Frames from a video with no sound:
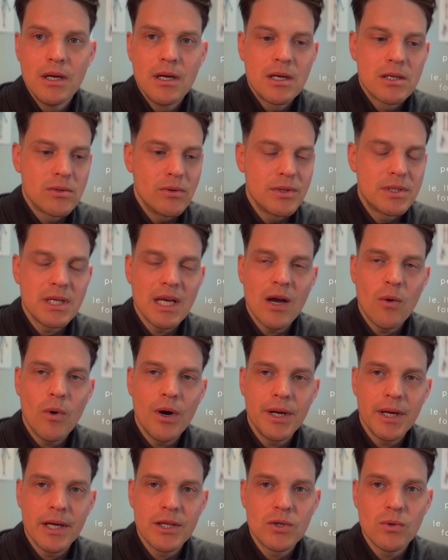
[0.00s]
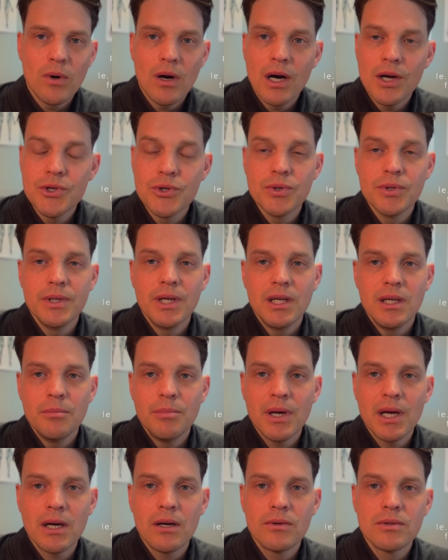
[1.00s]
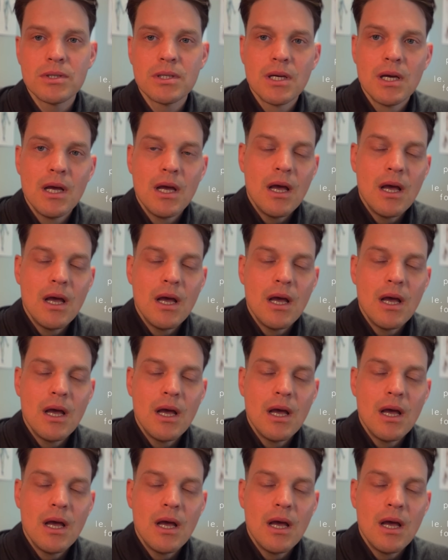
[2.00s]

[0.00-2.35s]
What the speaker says: So let's say I want to get to 180 pounds.